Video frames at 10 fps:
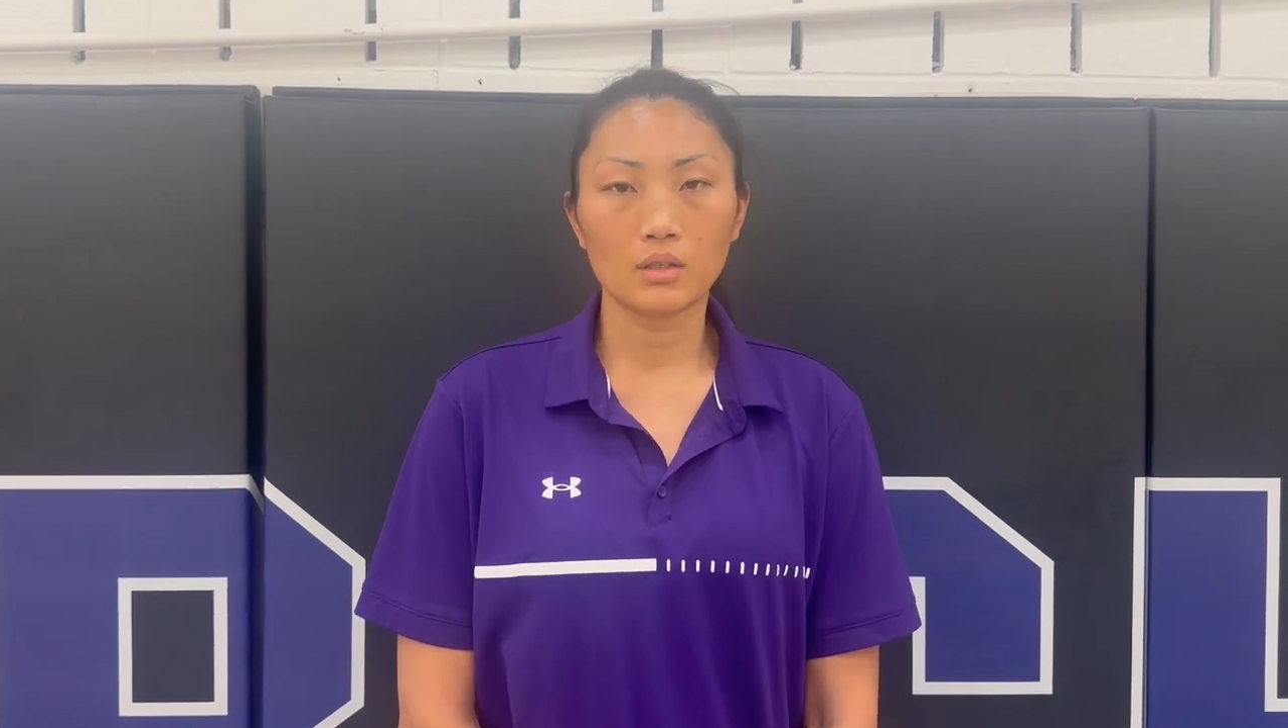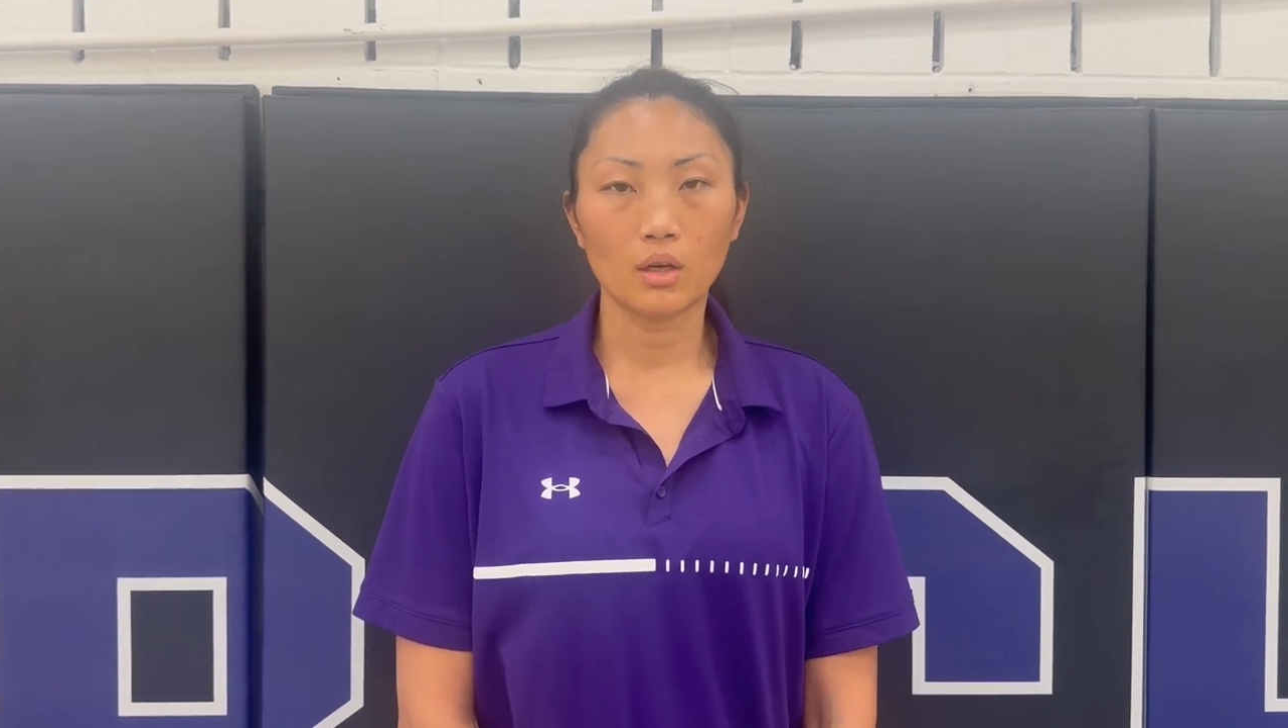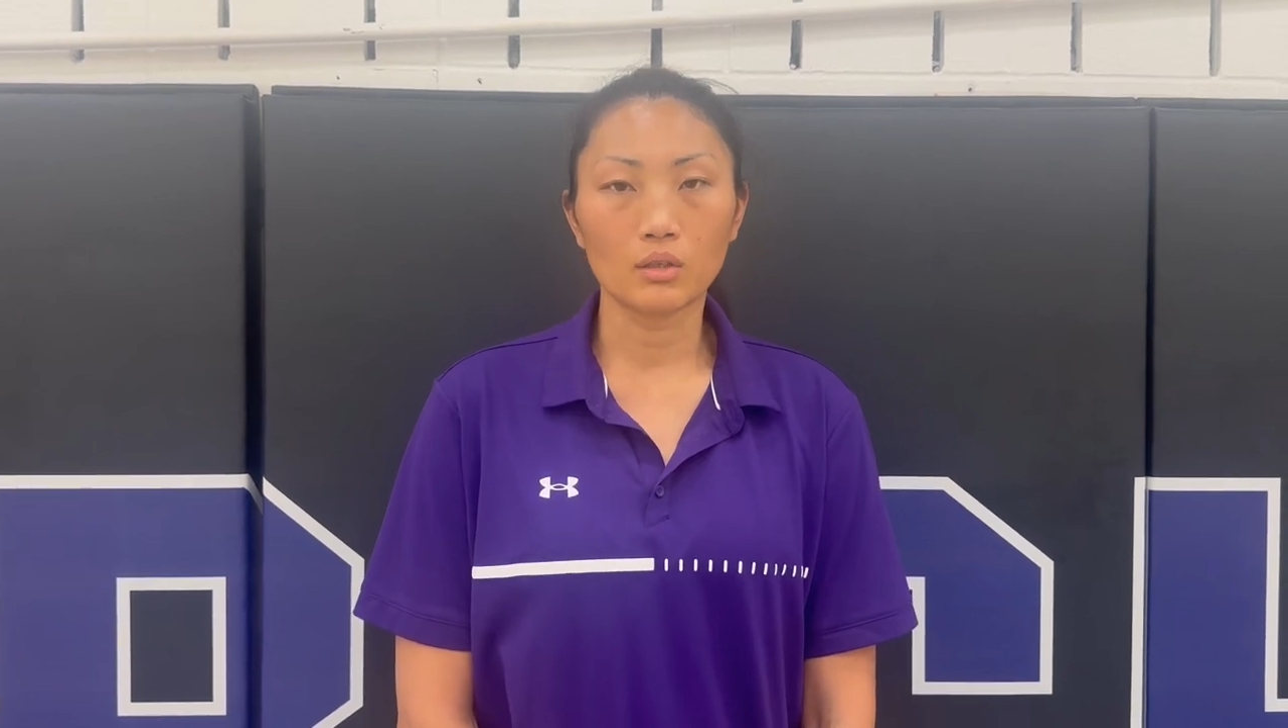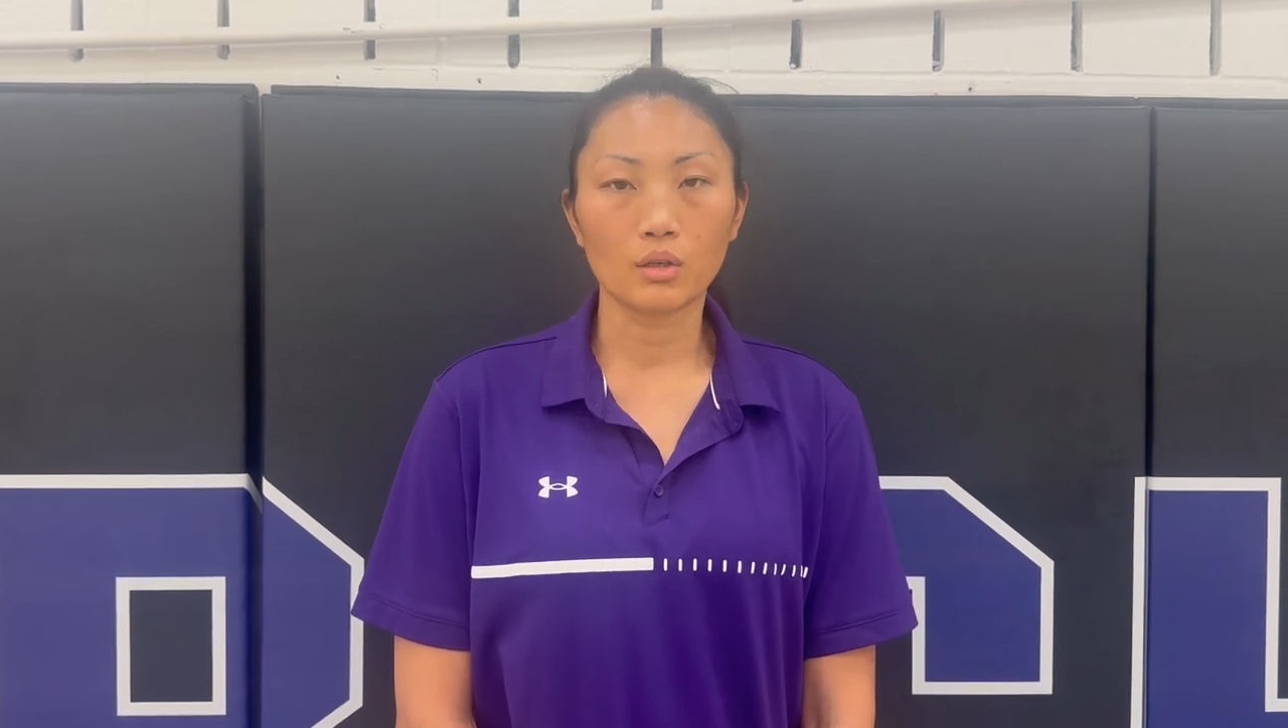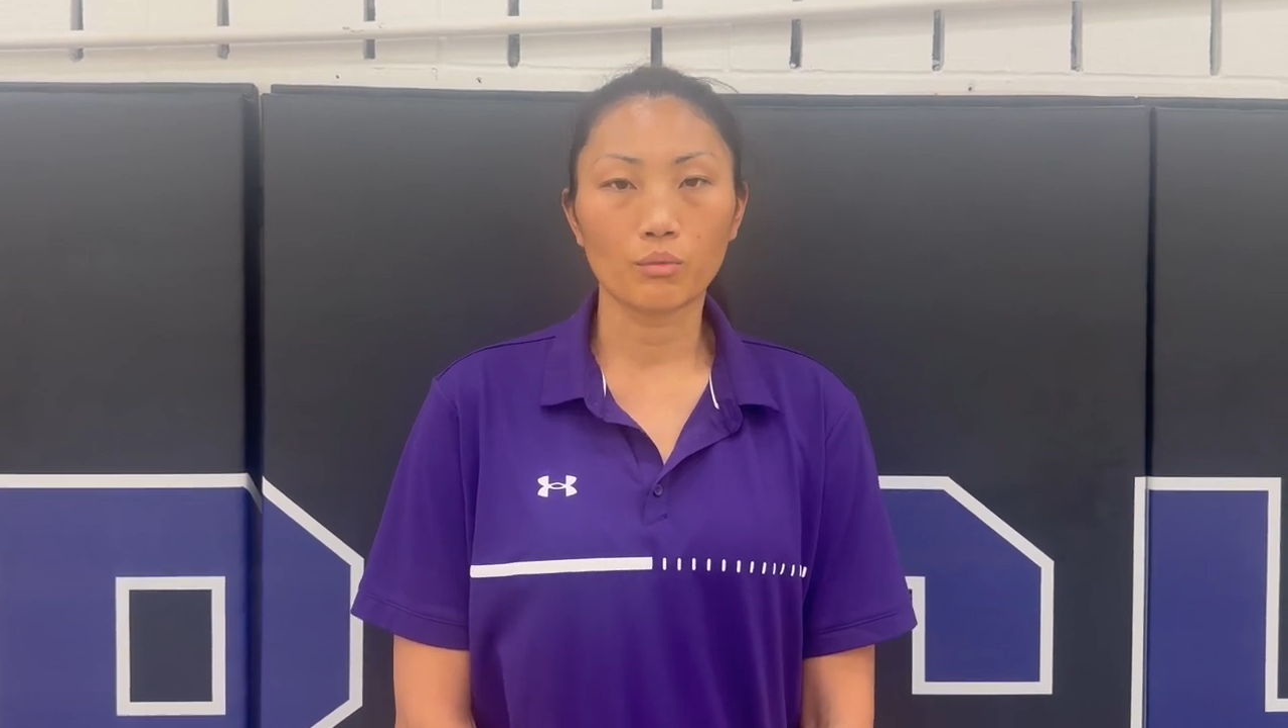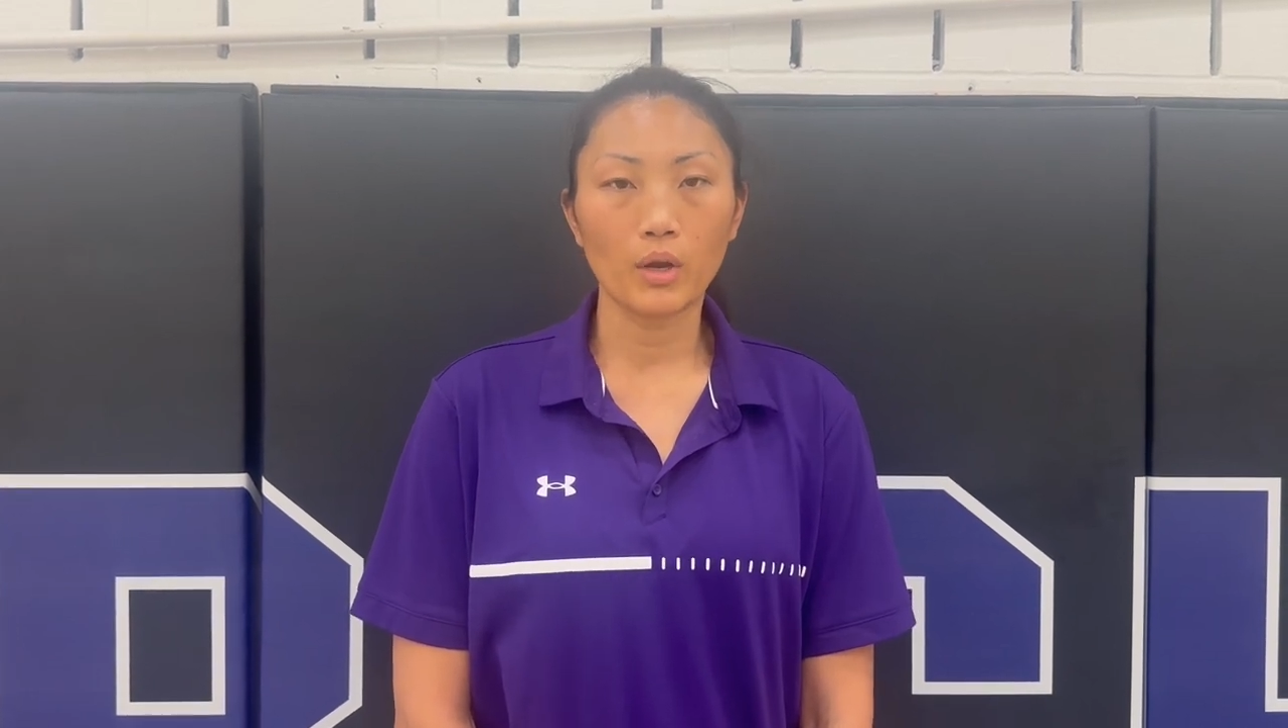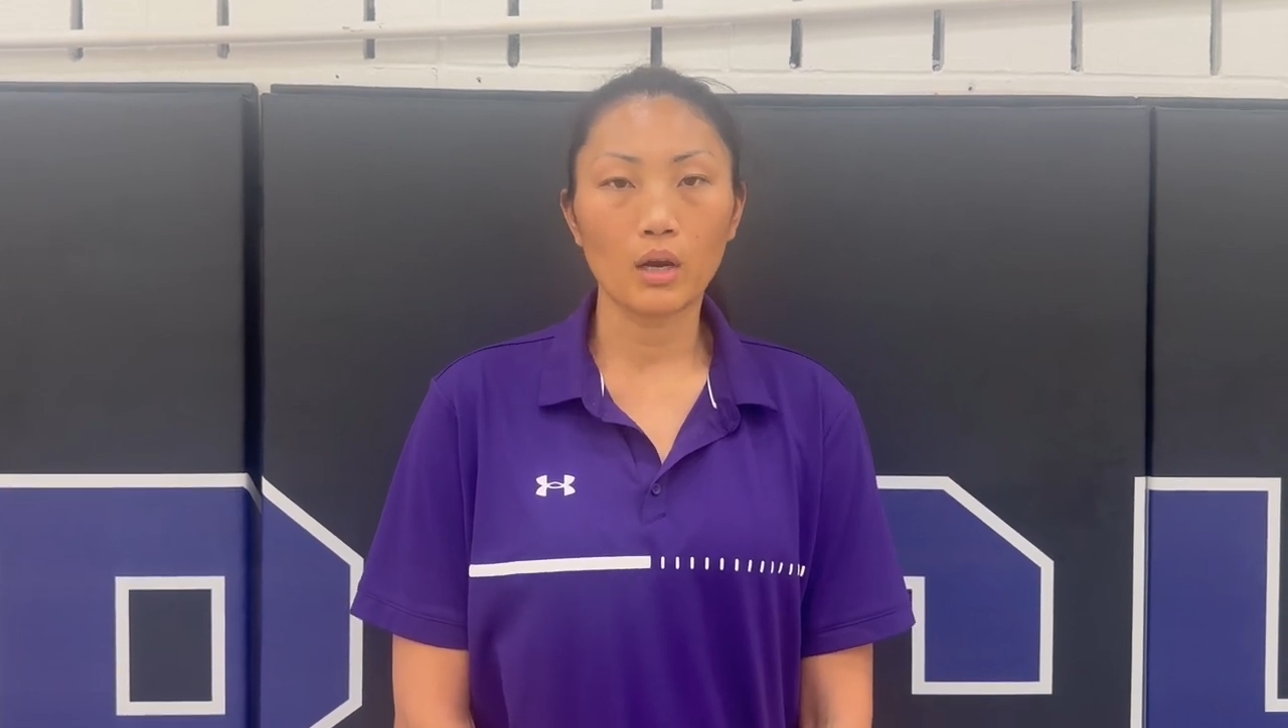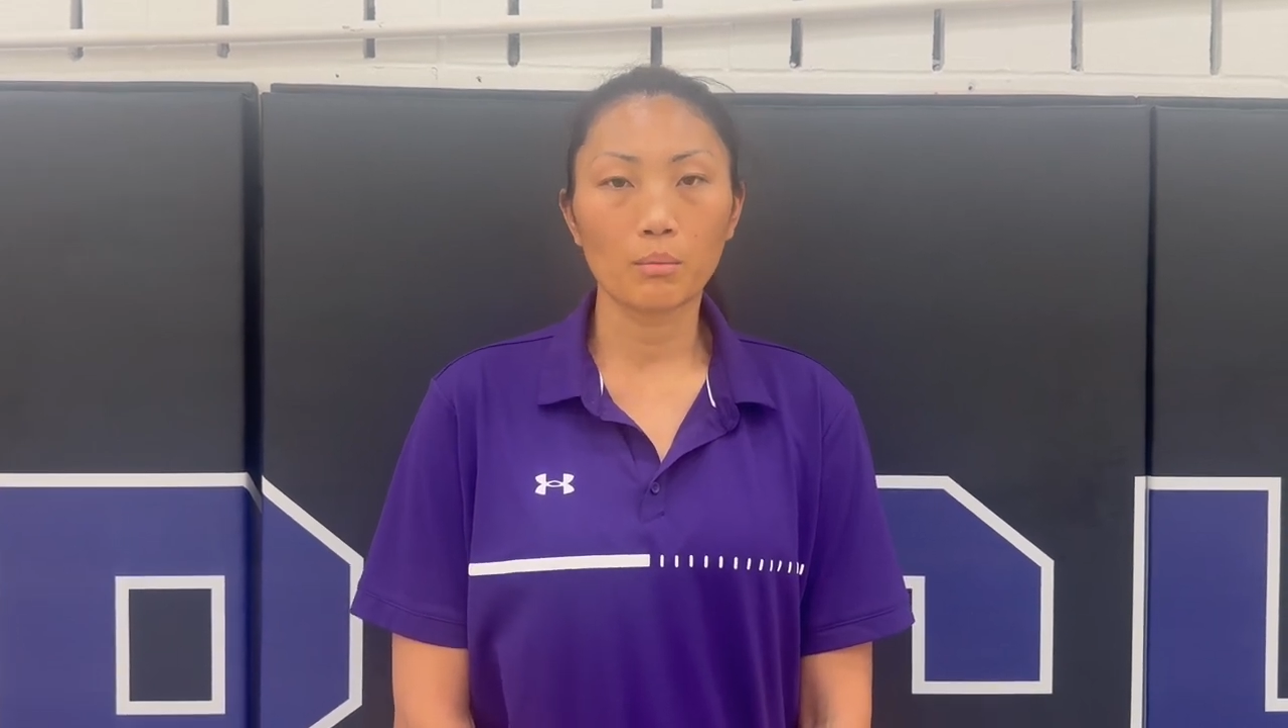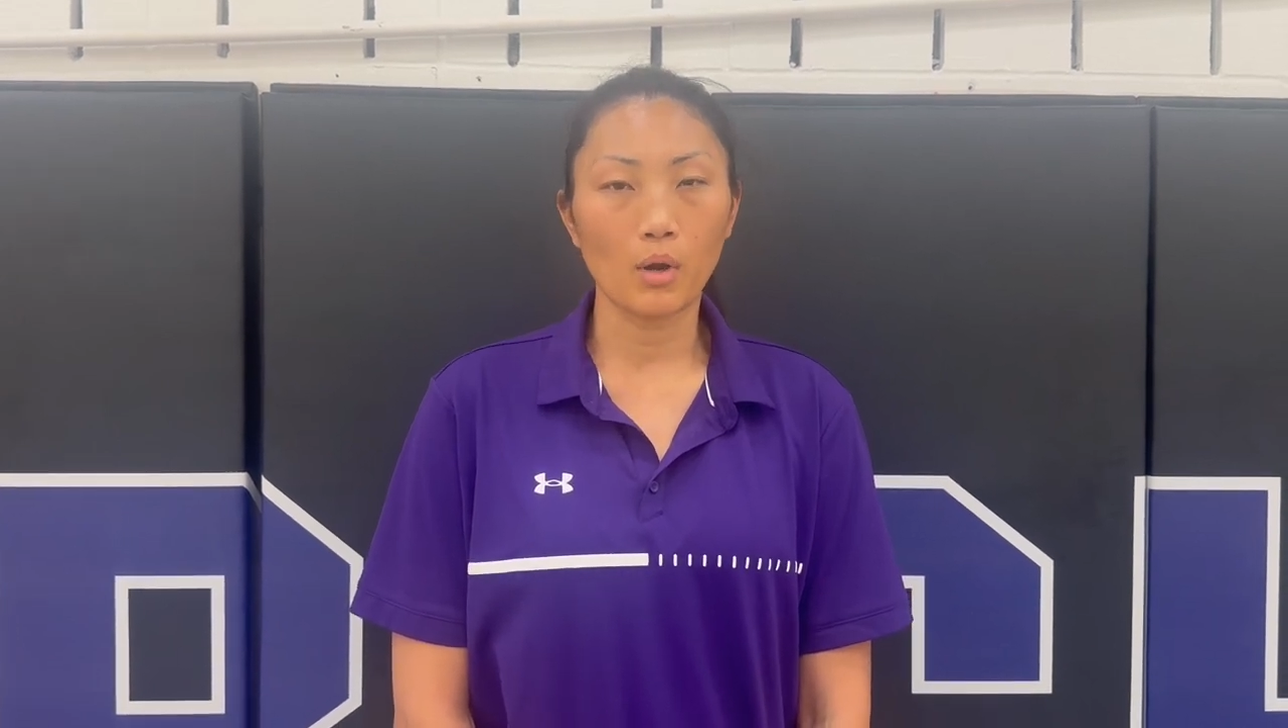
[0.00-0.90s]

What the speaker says: So it's a rare